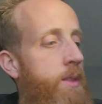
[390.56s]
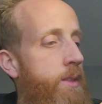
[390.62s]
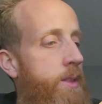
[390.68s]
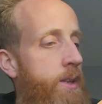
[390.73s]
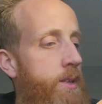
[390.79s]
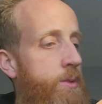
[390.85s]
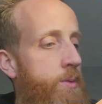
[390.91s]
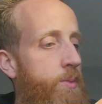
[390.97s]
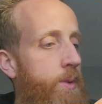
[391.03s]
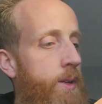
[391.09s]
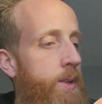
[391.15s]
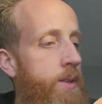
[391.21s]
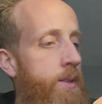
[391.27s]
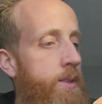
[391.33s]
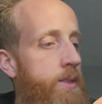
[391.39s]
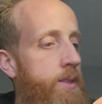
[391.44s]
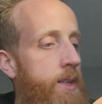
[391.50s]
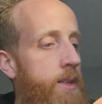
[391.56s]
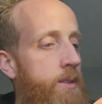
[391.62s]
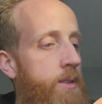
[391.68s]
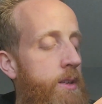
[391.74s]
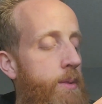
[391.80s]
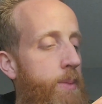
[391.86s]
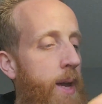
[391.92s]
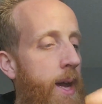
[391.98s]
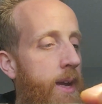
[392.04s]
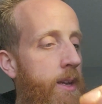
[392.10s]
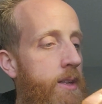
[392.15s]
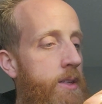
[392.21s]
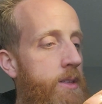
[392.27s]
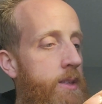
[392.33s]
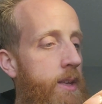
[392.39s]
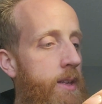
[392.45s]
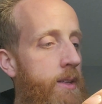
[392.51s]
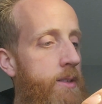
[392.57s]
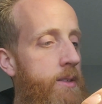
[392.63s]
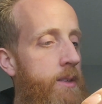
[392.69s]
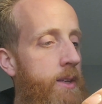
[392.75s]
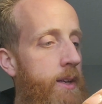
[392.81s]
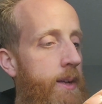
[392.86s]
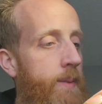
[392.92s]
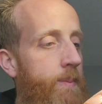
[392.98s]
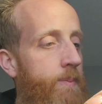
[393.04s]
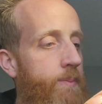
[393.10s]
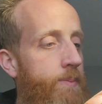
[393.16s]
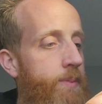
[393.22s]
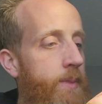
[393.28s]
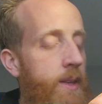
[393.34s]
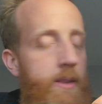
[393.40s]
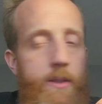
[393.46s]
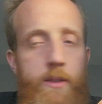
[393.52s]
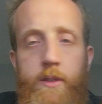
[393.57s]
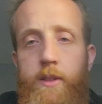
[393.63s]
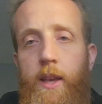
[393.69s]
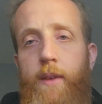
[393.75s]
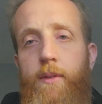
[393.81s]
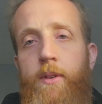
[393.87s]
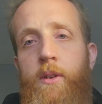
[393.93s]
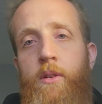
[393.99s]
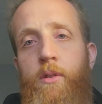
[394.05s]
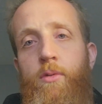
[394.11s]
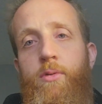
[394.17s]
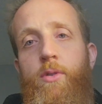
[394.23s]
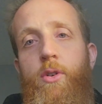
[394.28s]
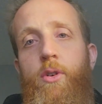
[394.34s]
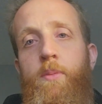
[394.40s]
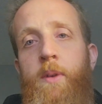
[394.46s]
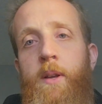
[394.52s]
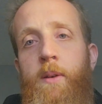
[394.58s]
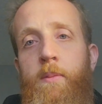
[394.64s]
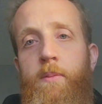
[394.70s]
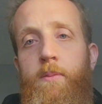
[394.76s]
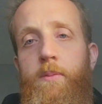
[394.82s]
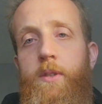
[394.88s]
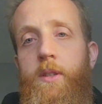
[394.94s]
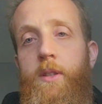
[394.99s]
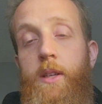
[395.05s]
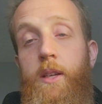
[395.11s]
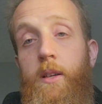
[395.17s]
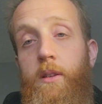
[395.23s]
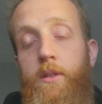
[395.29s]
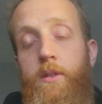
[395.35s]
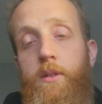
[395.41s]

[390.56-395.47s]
this one, it says on the package that it's 7 chromium steel.